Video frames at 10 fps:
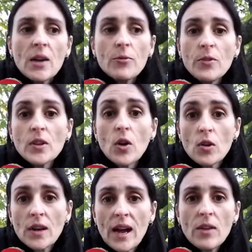feed
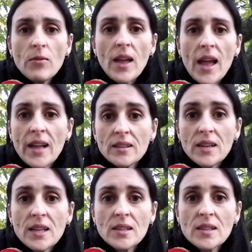on larvae and
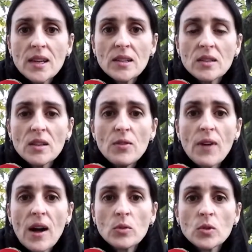insects they
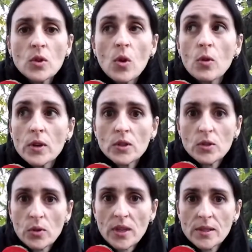found over the
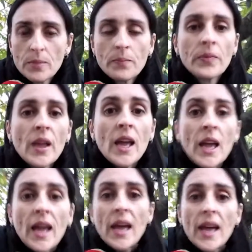trees.
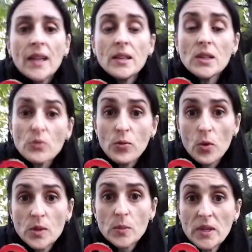These
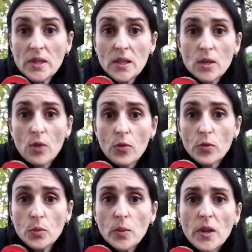four species of
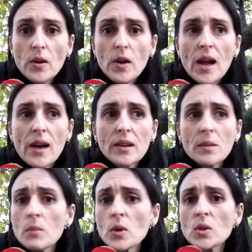woodpecker are the
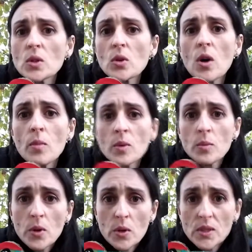most common
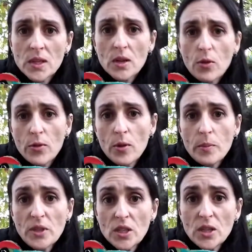birds of
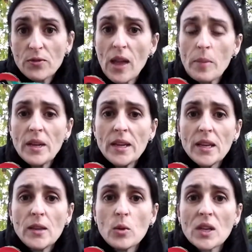Picidae family
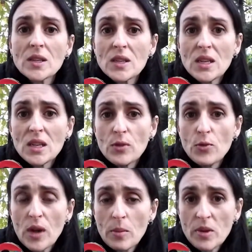you can see if
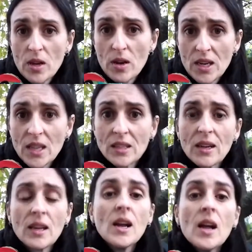you come here in Italy.